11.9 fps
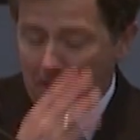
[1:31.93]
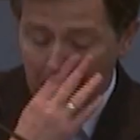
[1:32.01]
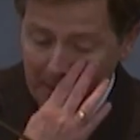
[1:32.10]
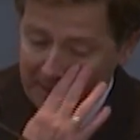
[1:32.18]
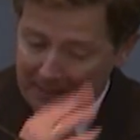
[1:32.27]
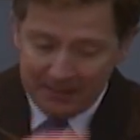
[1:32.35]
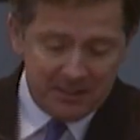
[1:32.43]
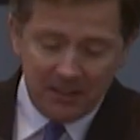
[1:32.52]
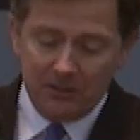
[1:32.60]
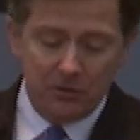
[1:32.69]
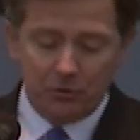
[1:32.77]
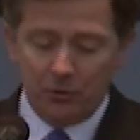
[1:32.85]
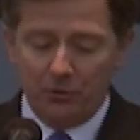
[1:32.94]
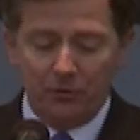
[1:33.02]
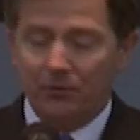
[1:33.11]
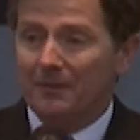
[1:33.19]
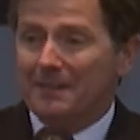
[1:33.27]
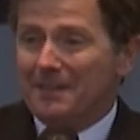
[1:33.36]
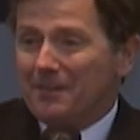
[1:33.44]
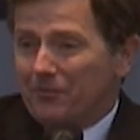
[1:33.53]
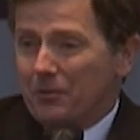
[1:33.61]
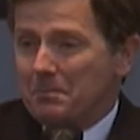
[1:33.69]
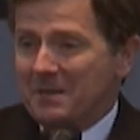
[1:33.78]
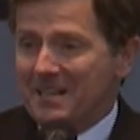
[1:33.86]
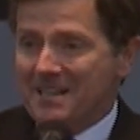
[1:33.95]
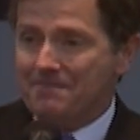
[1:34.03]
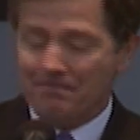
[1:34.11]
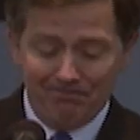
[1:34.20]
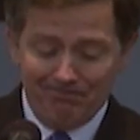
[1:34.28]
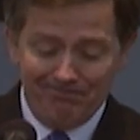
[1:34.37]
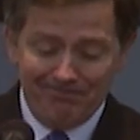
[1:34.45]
But I gotta tell you the truth. For me,